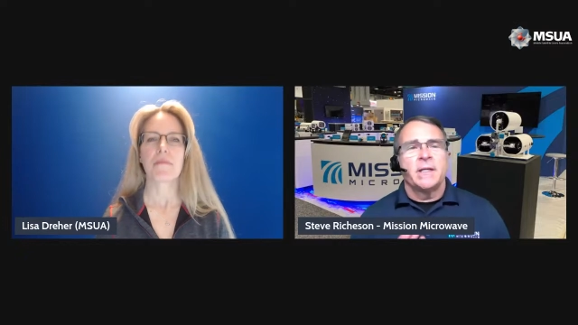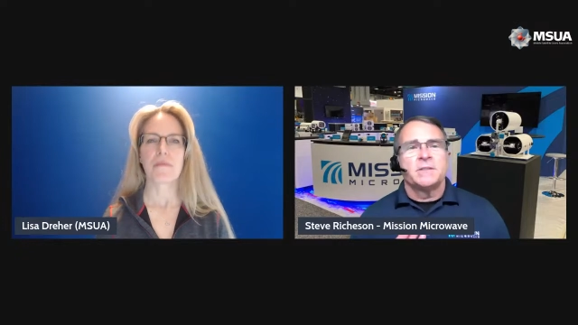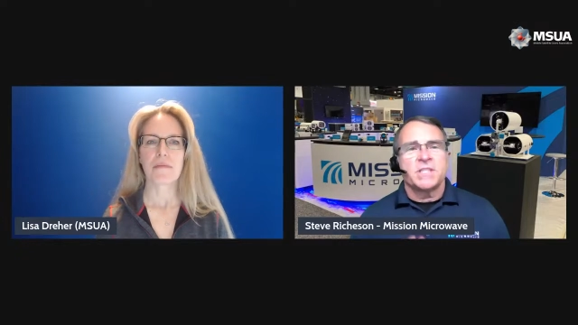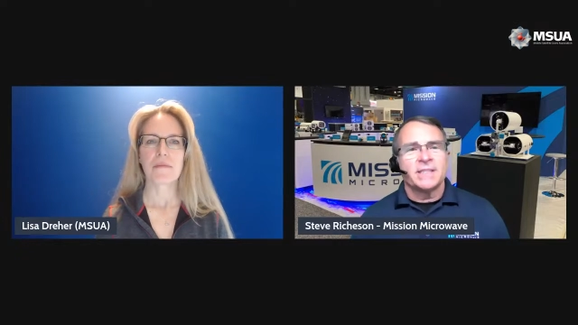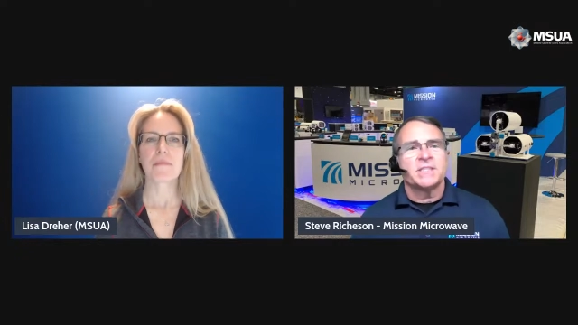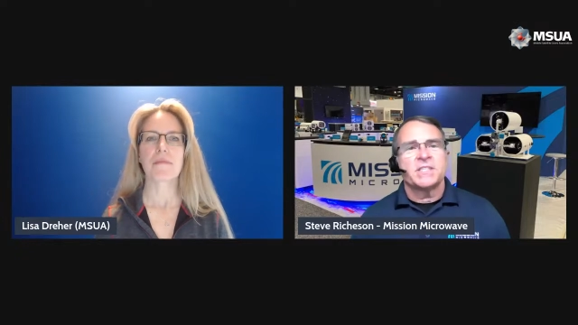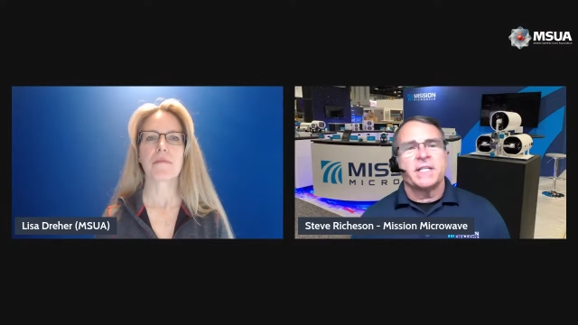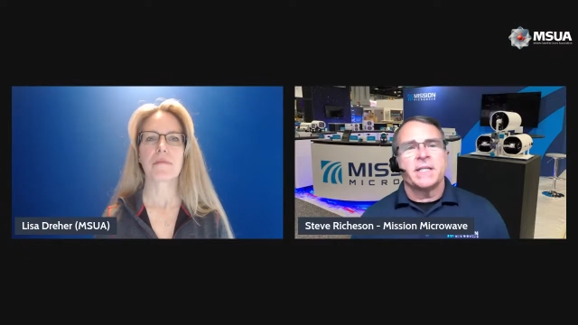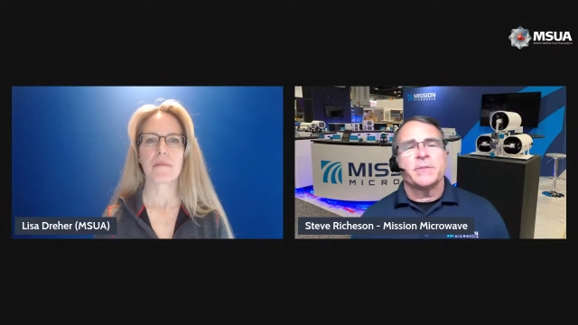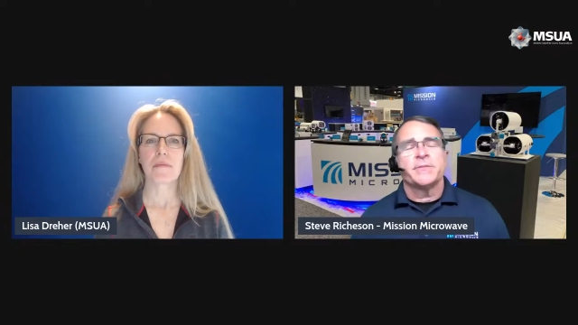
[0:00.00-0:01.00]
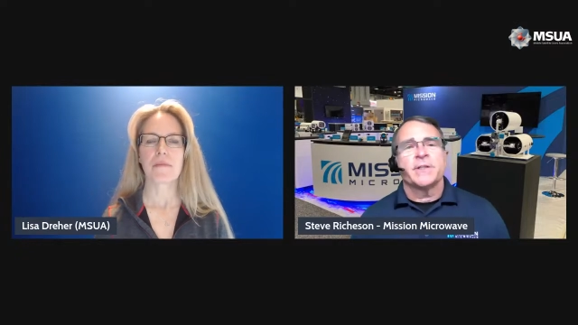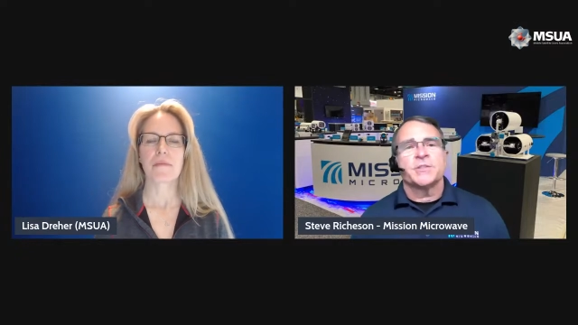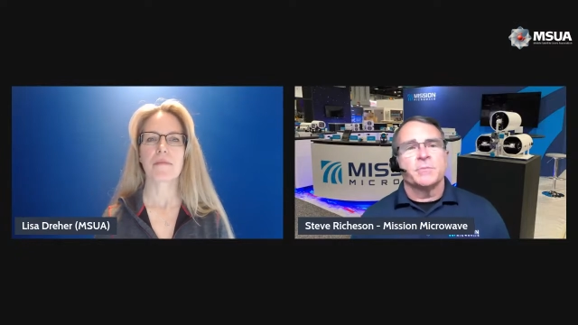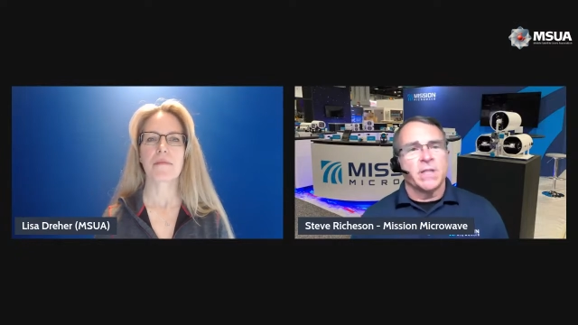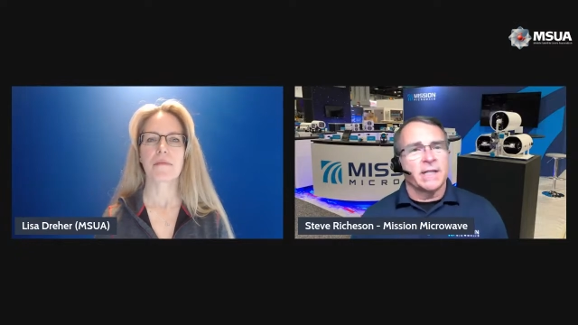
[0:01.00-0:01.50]
Speaker 1: solid state
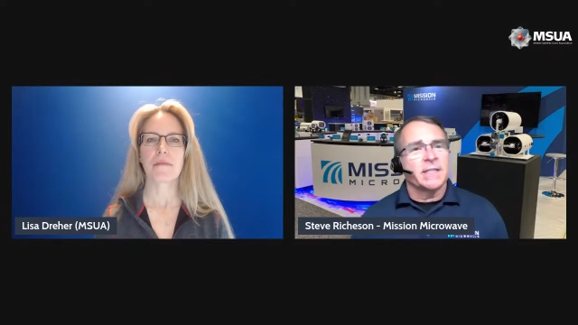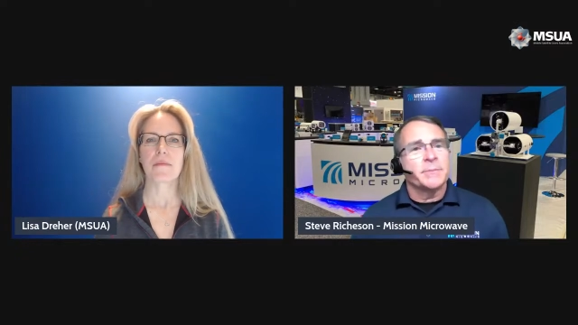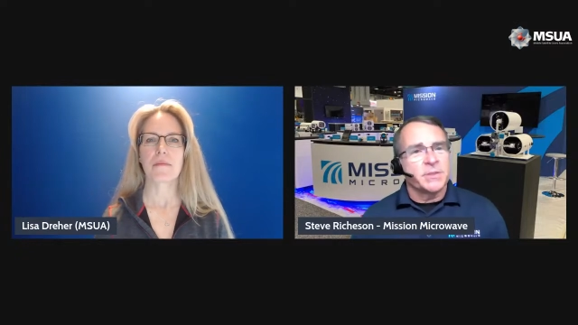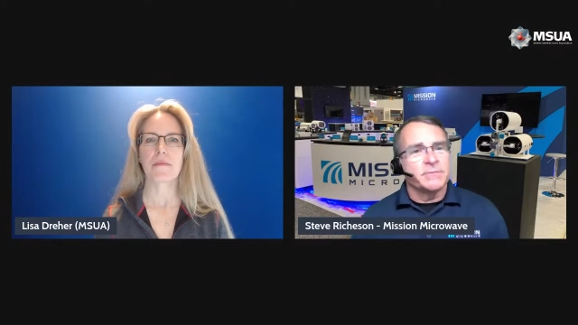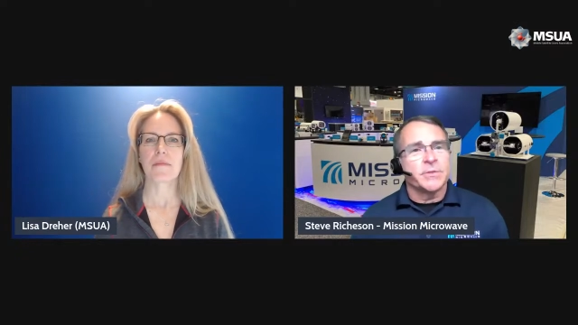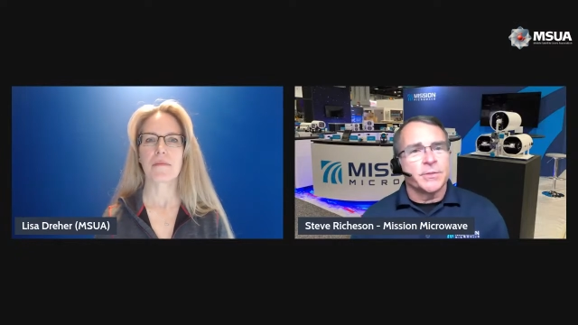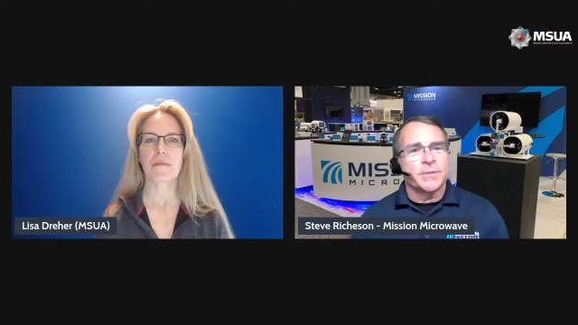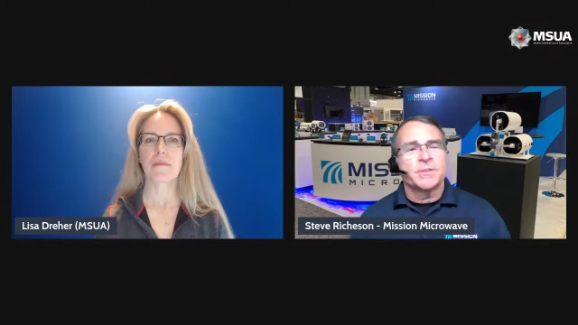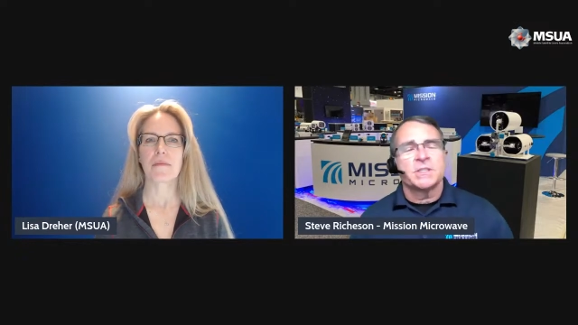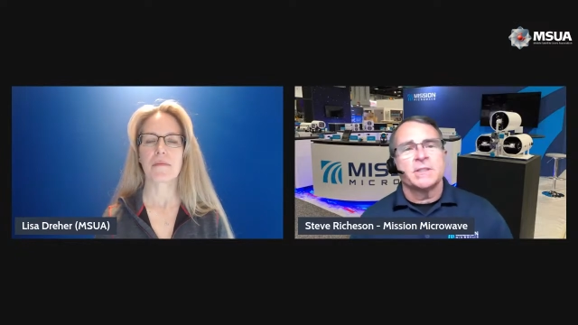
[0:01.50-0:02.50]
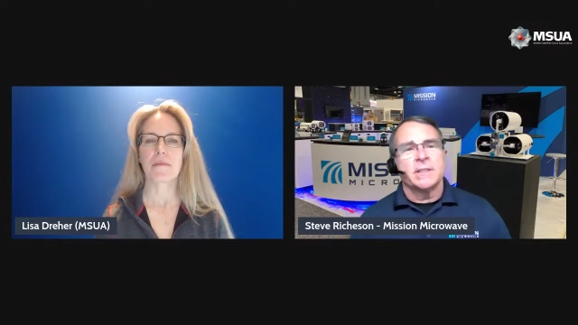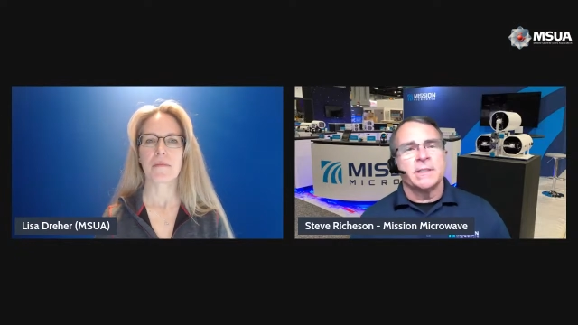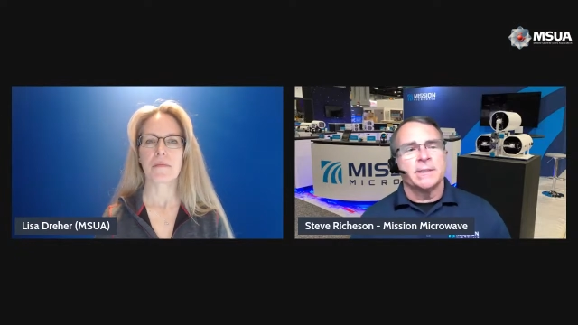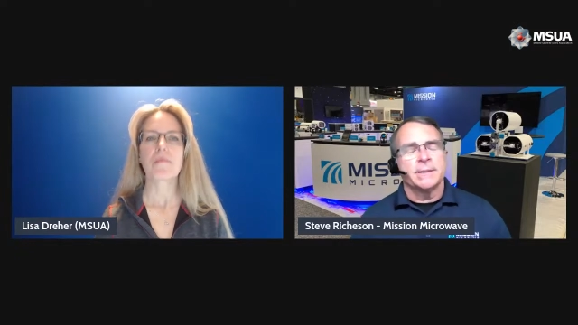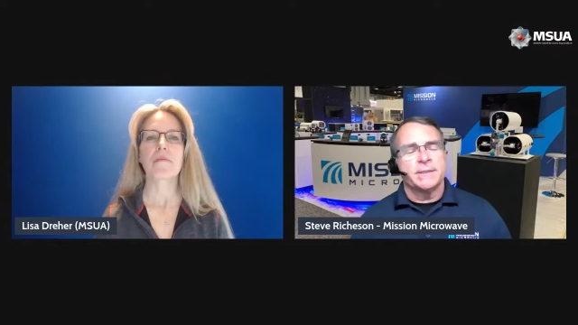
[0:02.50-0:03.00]
amplifiers and block up converters.
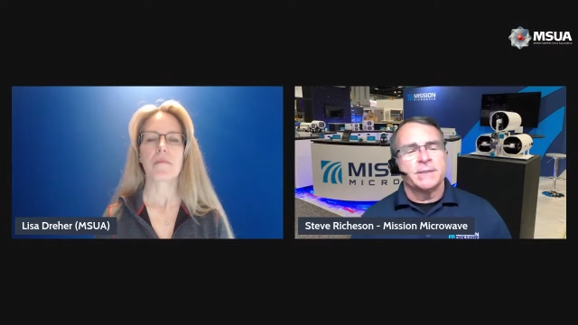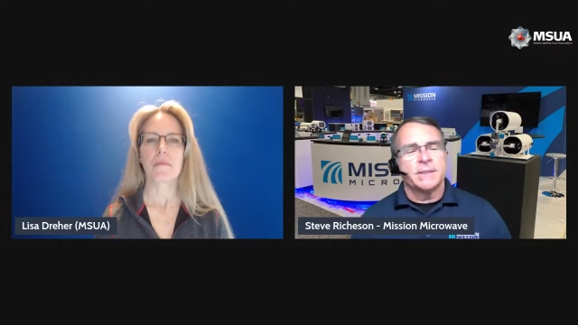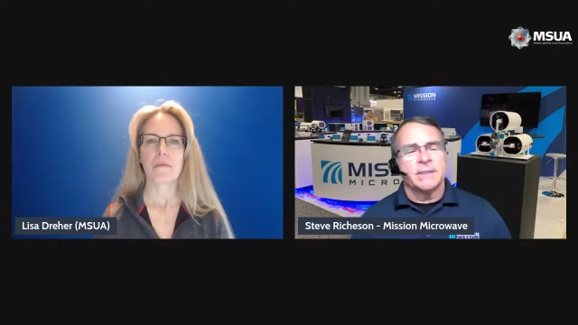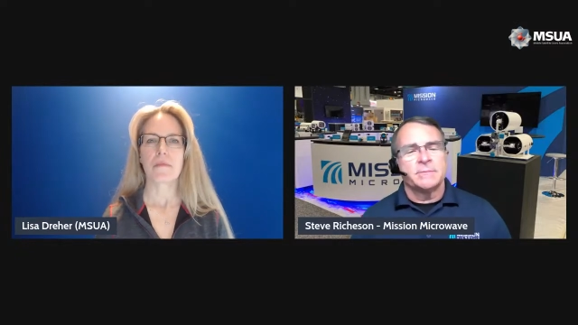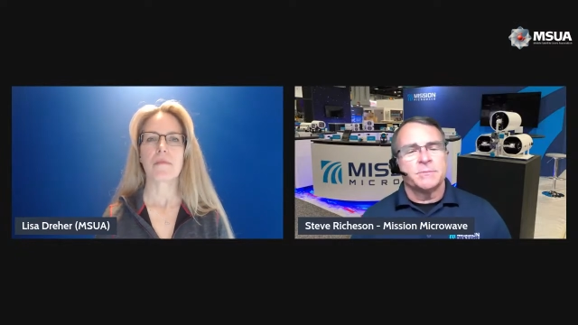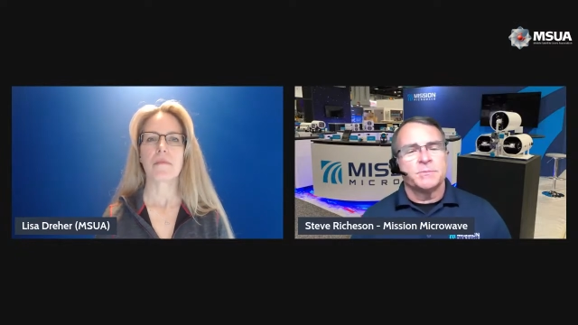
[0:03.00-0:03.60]
And um,